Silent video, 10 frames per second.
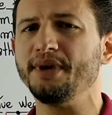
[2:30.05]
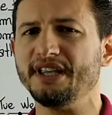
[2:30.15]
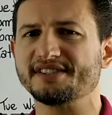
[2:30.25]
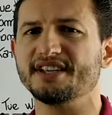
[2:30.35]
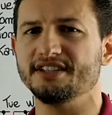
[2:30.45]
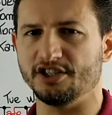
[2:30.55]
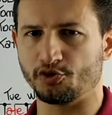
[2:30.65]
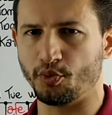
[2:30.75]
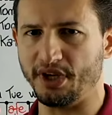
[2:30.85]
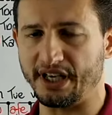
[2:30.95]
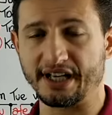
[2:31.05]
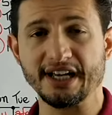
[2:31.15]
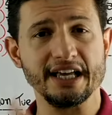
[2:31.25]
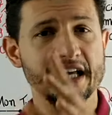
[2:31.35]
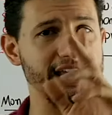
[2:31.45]
pizza this week.
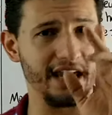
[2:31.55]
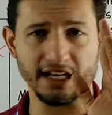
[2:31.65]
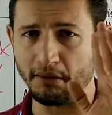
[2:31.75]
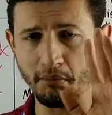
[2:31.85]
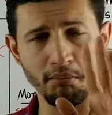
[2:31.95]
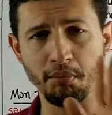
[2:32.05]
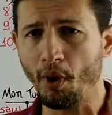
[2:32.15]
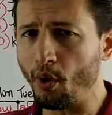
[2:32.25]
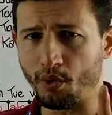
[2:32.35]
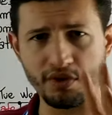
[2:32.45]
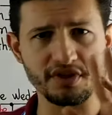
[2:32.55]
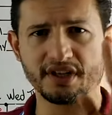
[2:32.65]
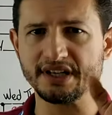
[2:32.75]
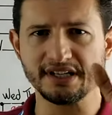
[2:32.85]
And in both